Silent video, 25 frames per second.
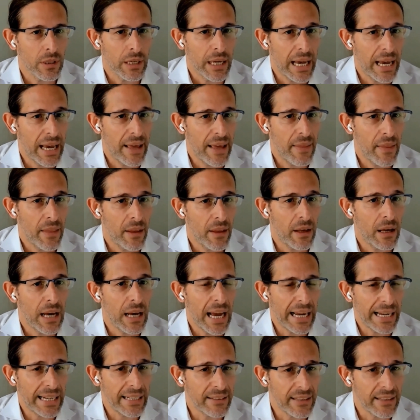And
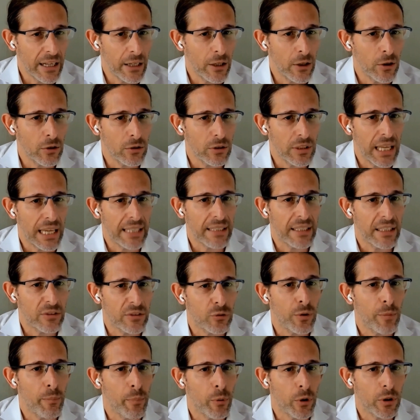I can tell you that this
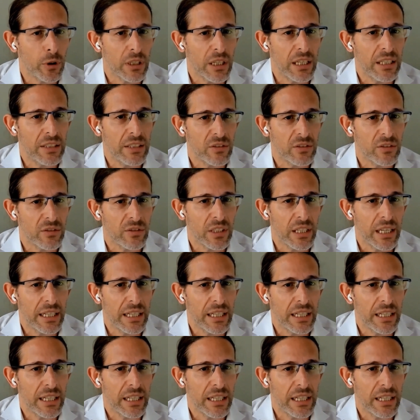report is